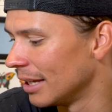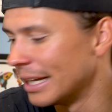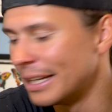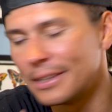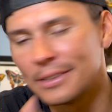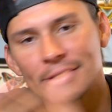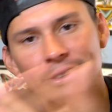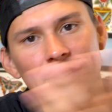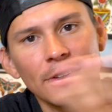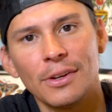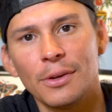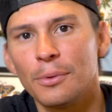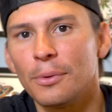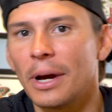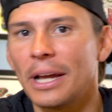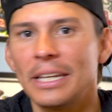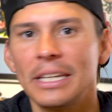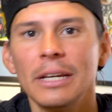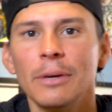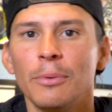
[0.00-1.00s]
it's a new
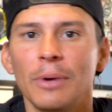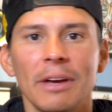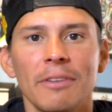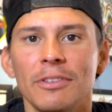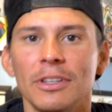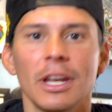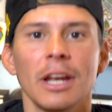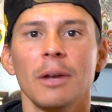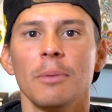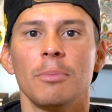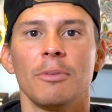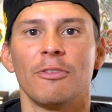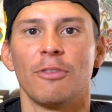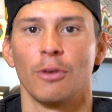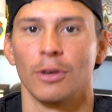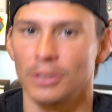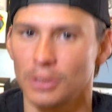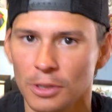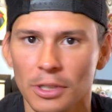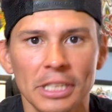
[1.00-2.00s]
idea. We haven't done it
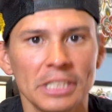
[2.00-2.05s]
before, so